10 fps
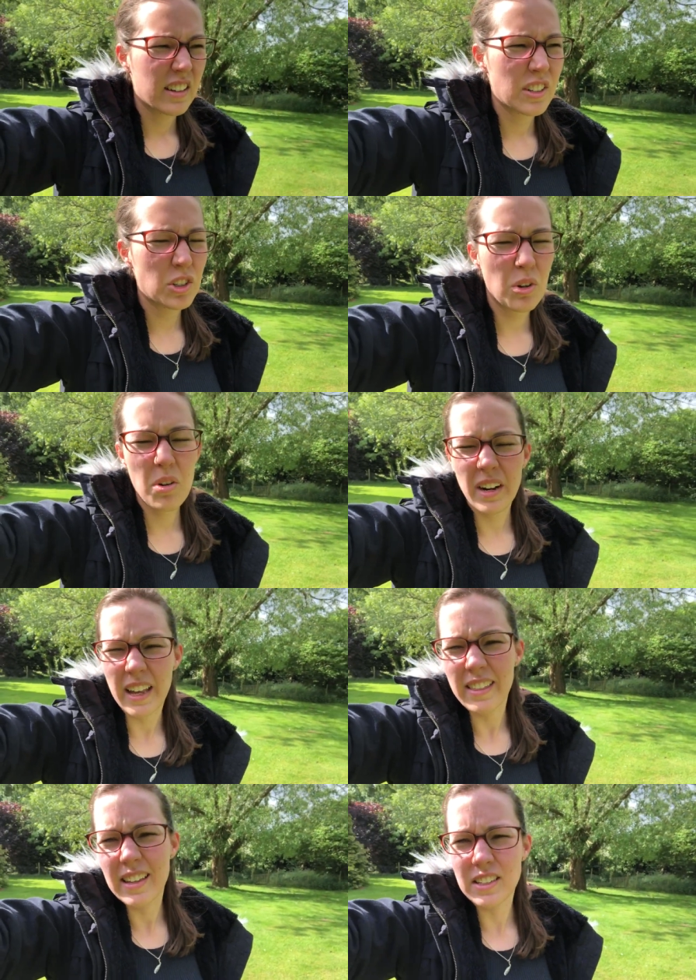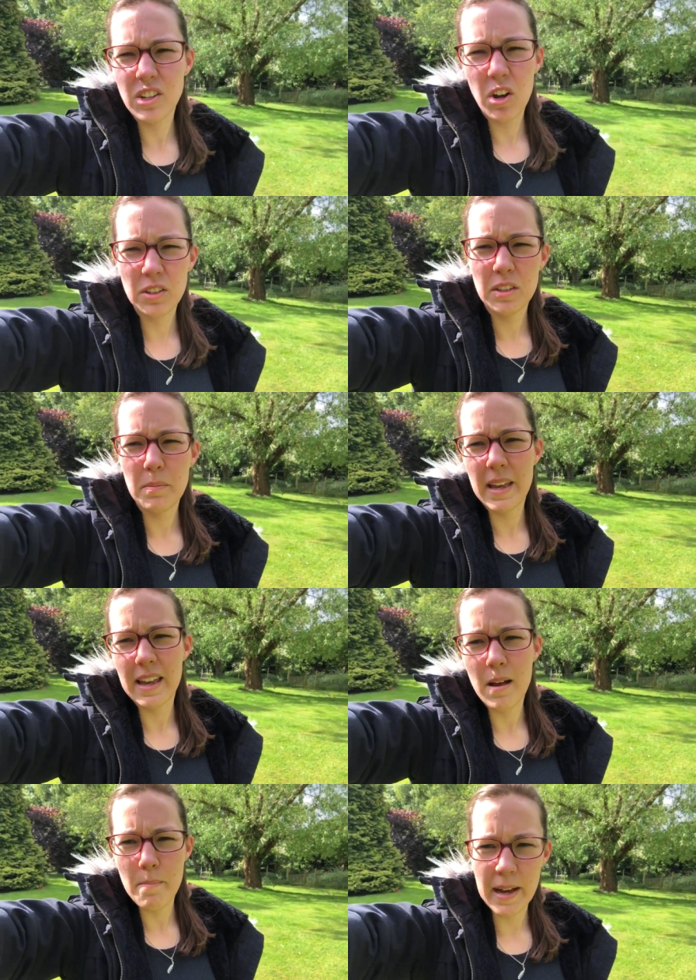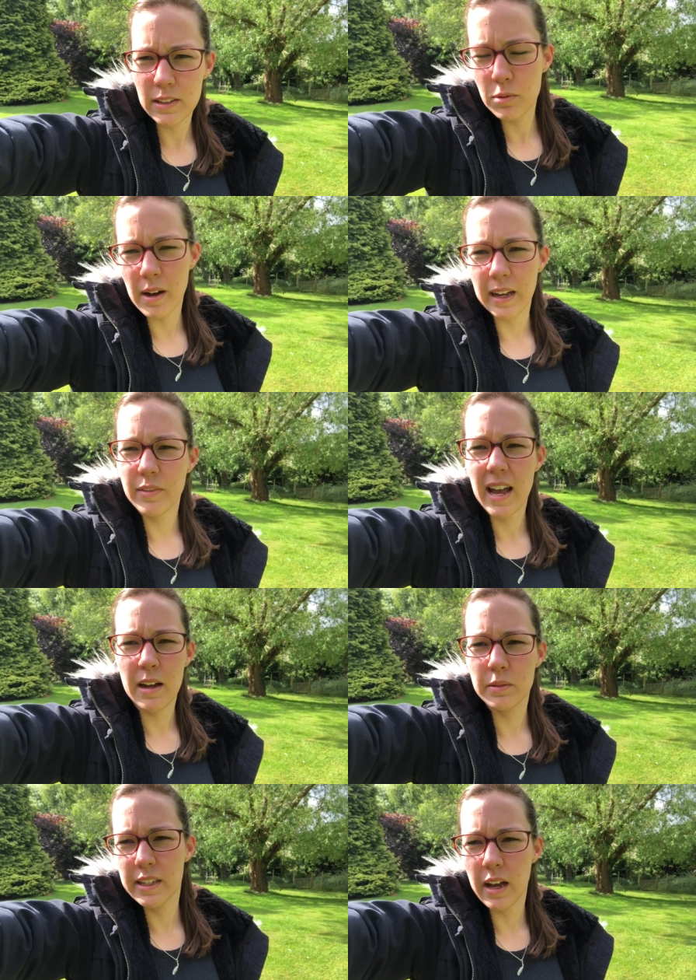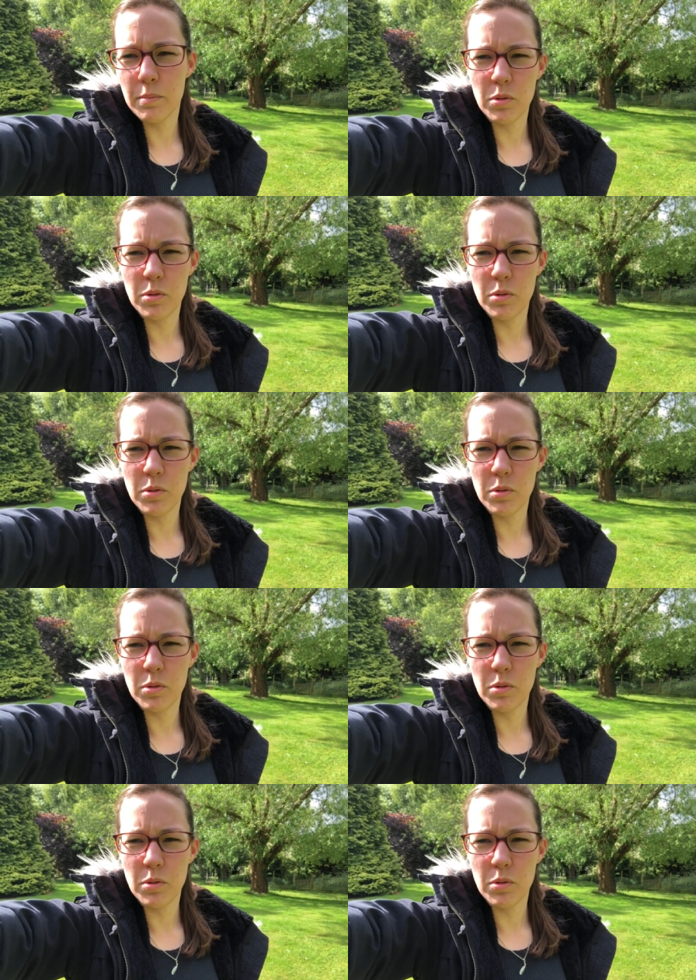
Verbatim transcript: Surely there's got to be a better way of counting up